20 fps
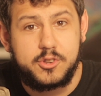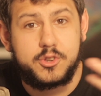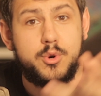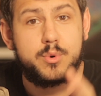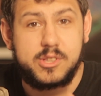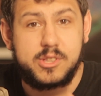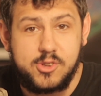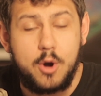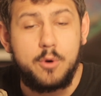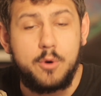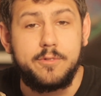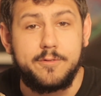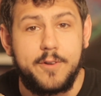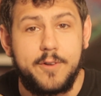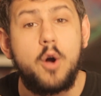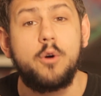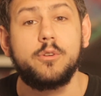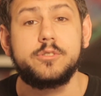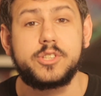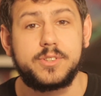to its own
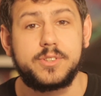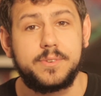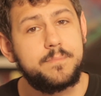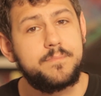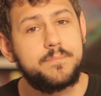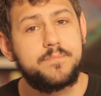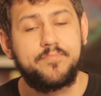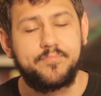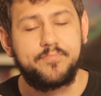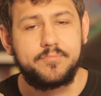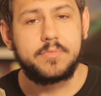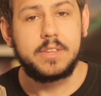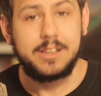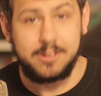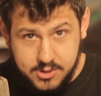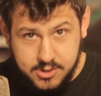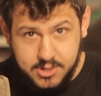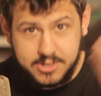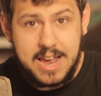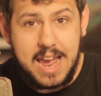vote,
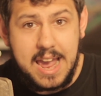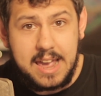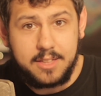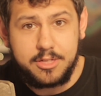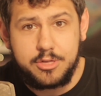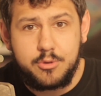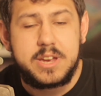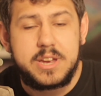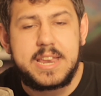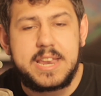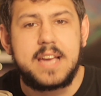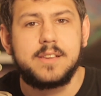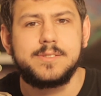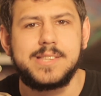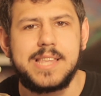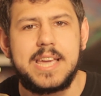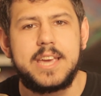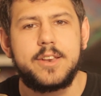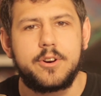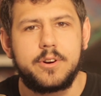today, 3 days
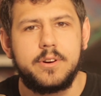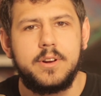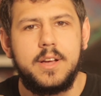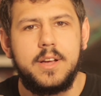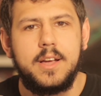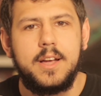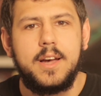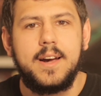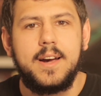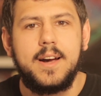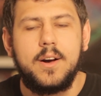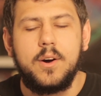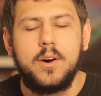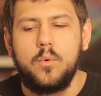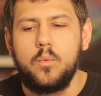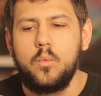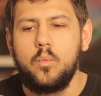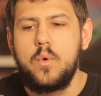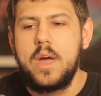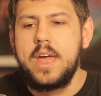later,
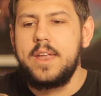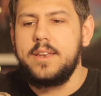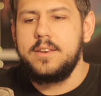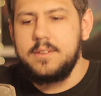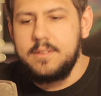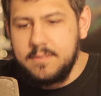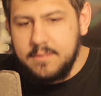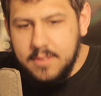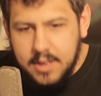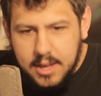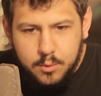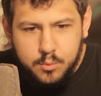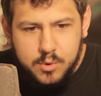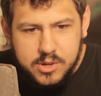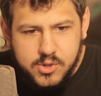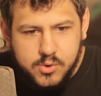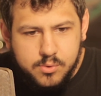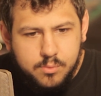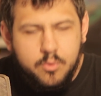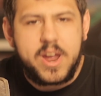when it
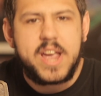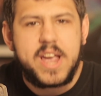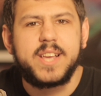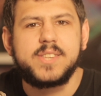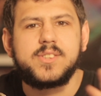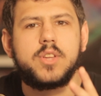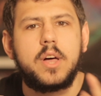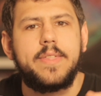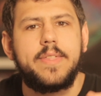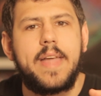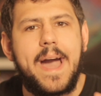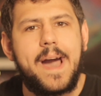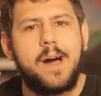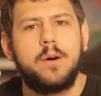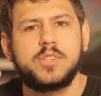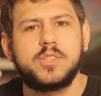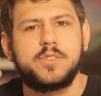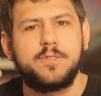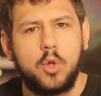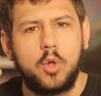was raised on the
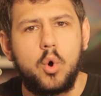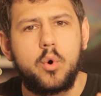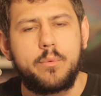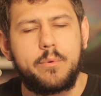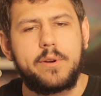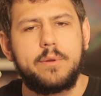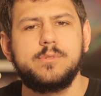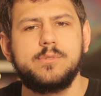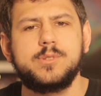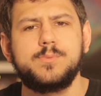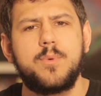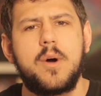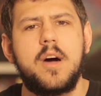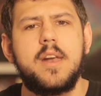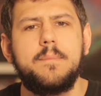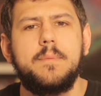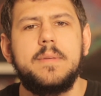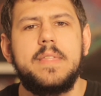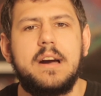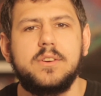House floor, when it was brought
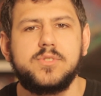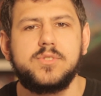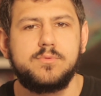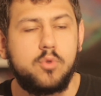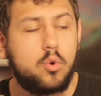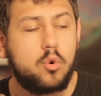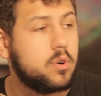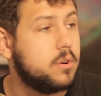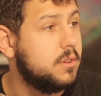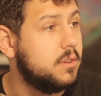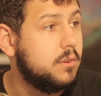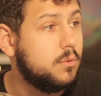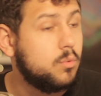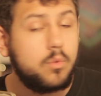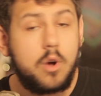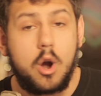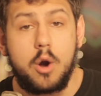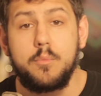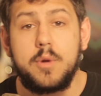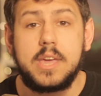up on the House floor,
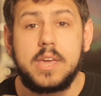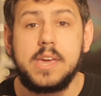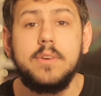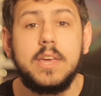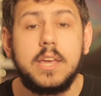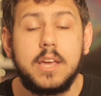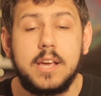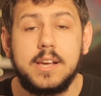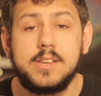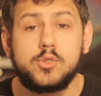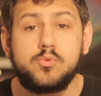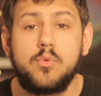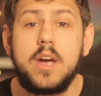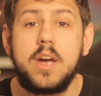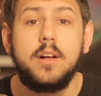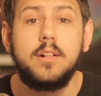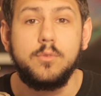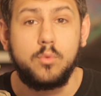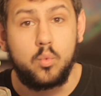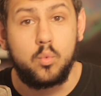are we giving
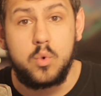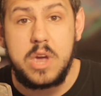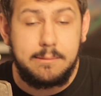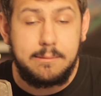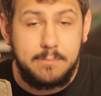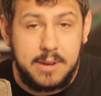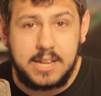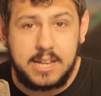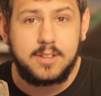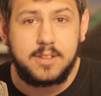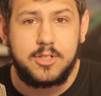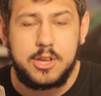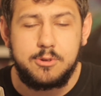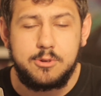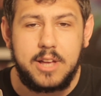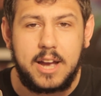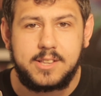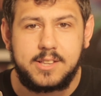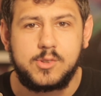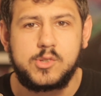Israel, we meaning the
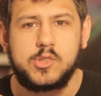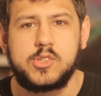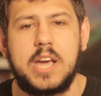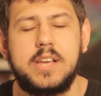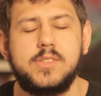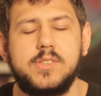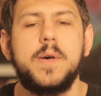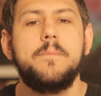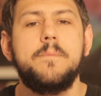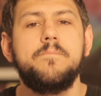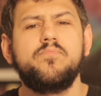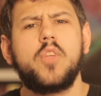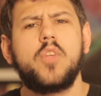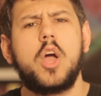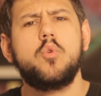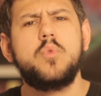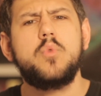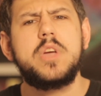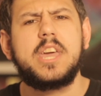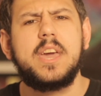United States,
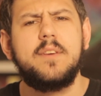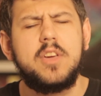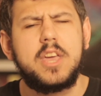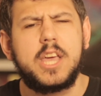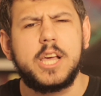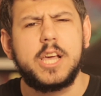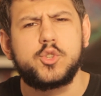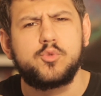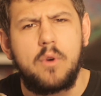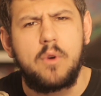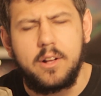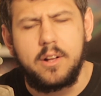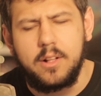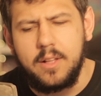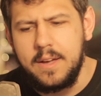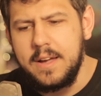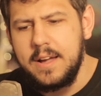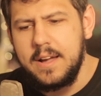are we giving Israel